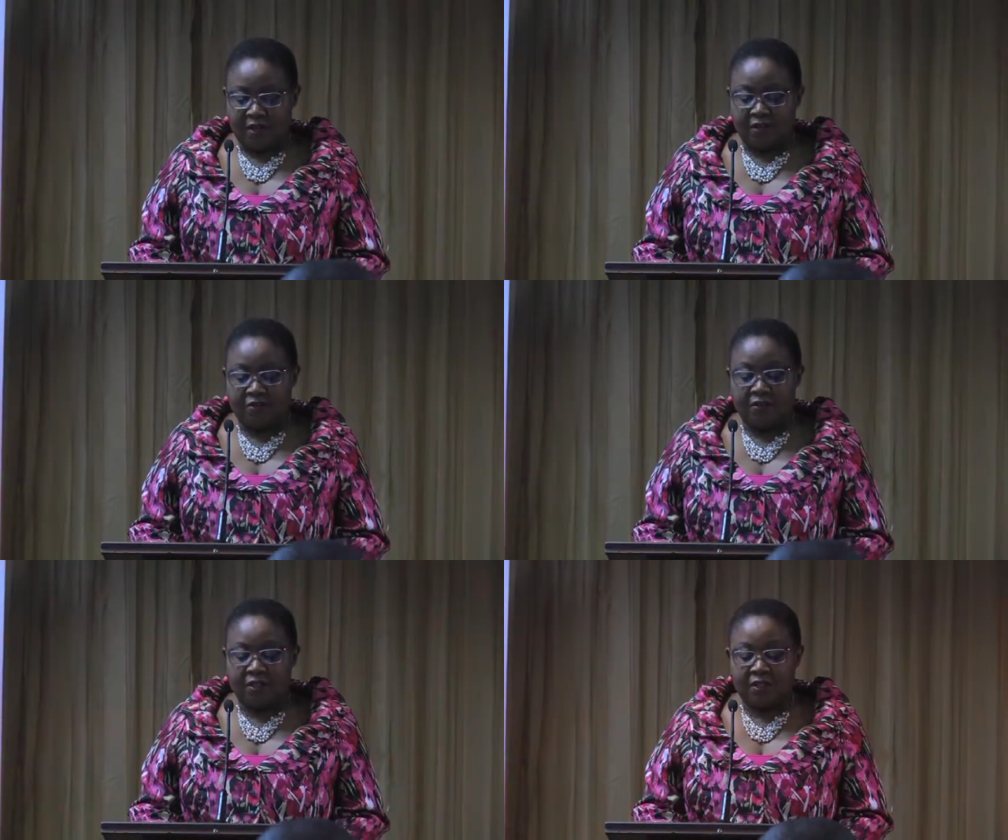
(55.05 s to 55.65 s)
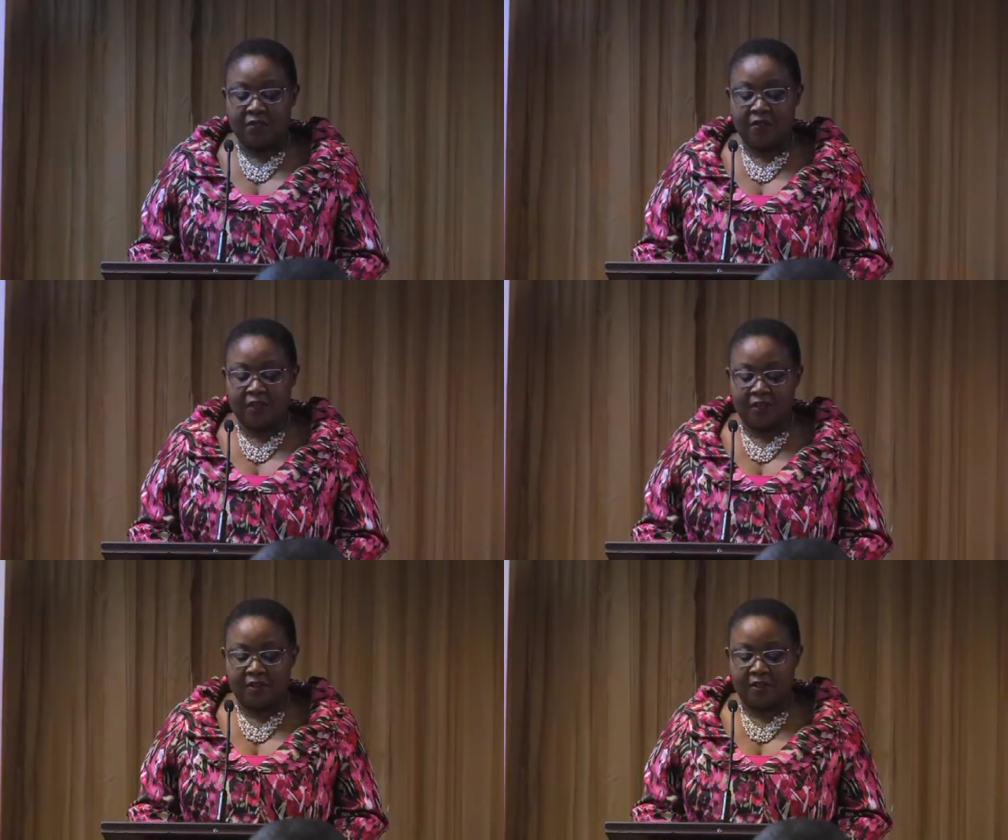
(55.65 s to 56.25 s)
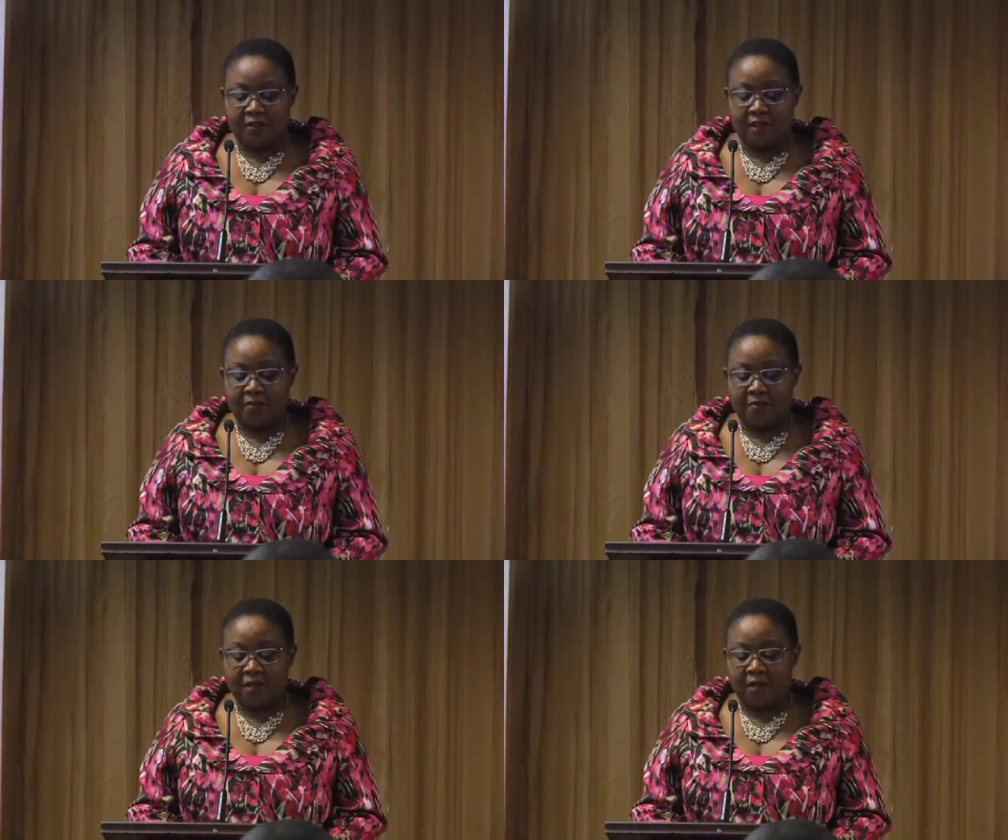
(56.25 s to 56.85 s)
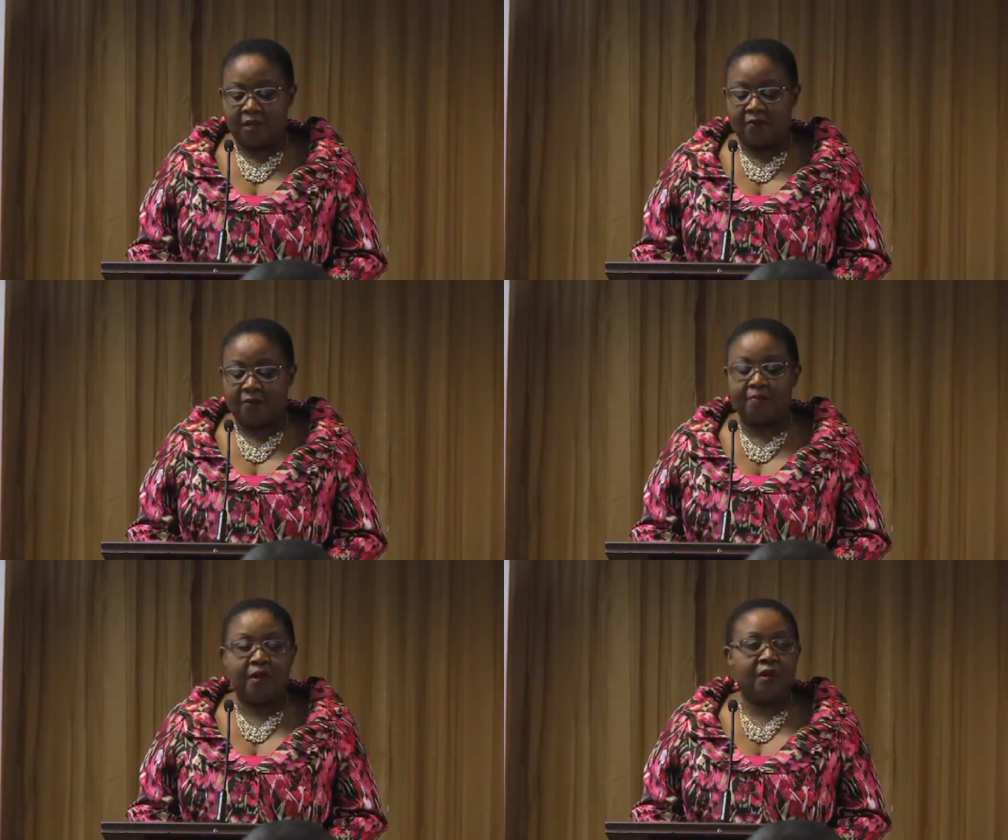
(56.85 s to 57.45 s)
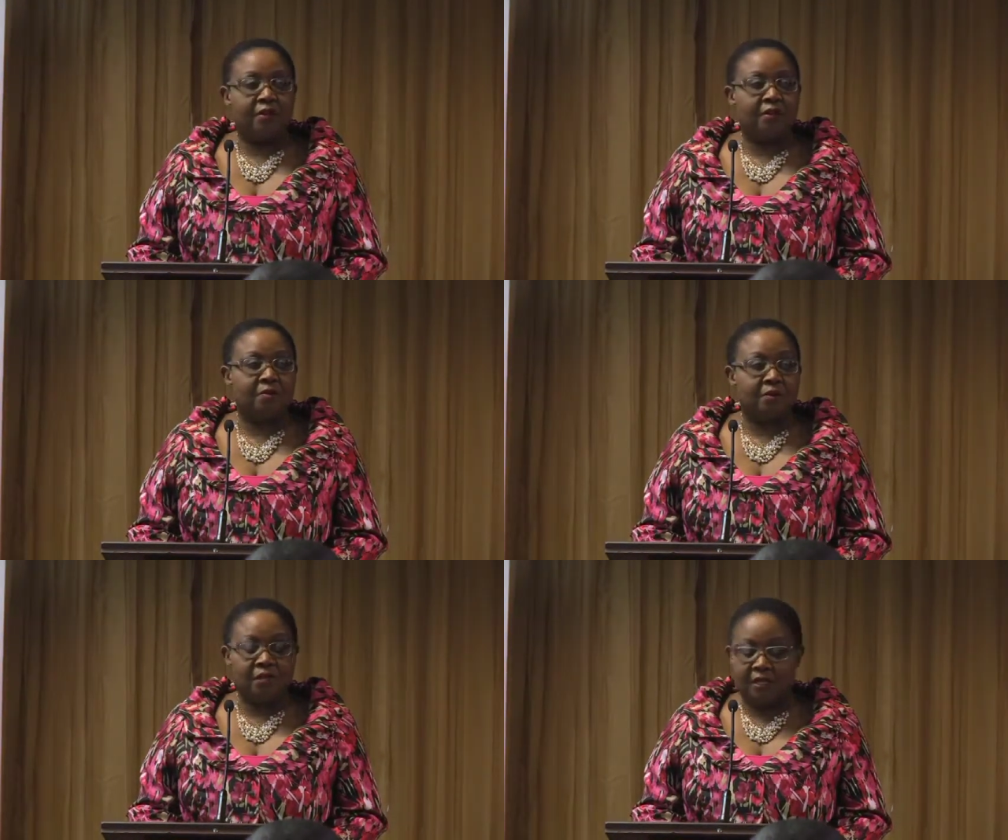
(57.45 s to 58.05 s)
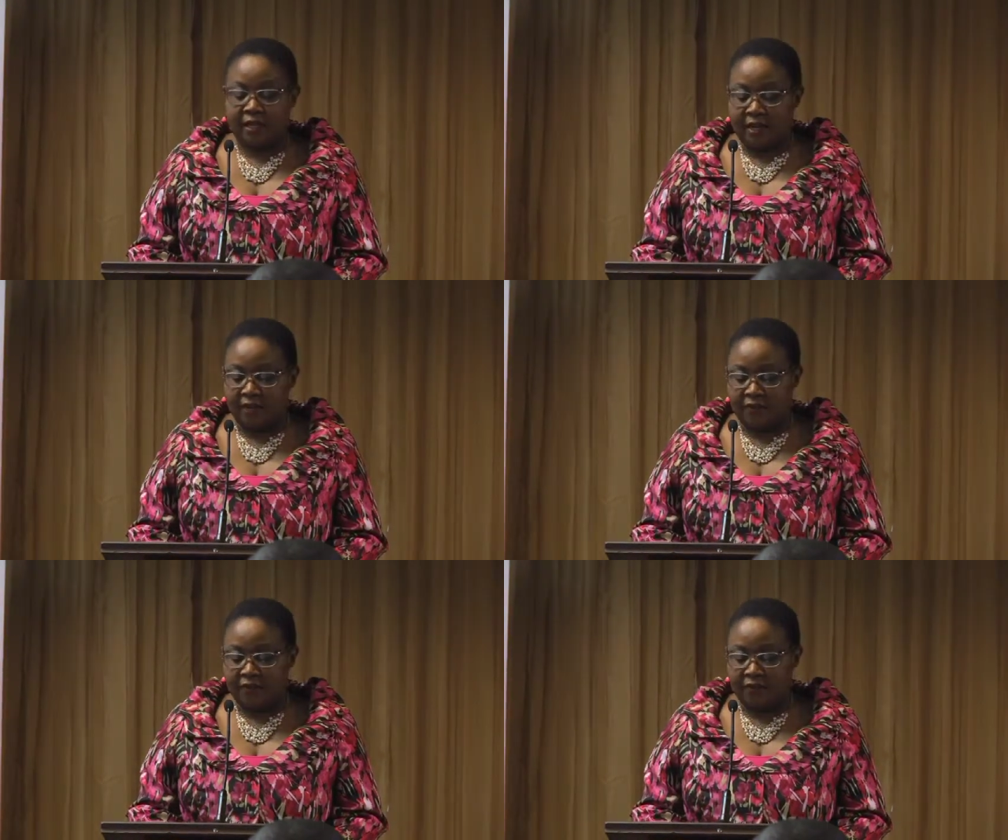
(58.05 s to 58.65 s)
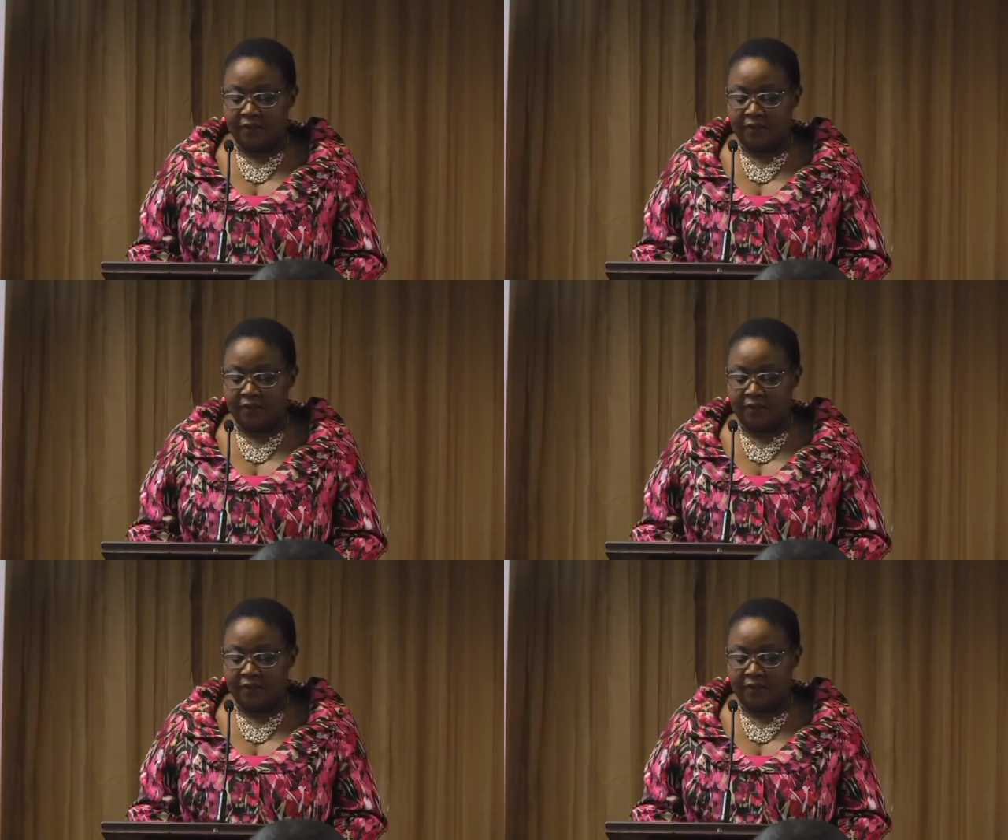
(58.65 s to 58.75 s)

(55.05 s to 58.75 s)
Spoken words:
creating fear that may have impact on community life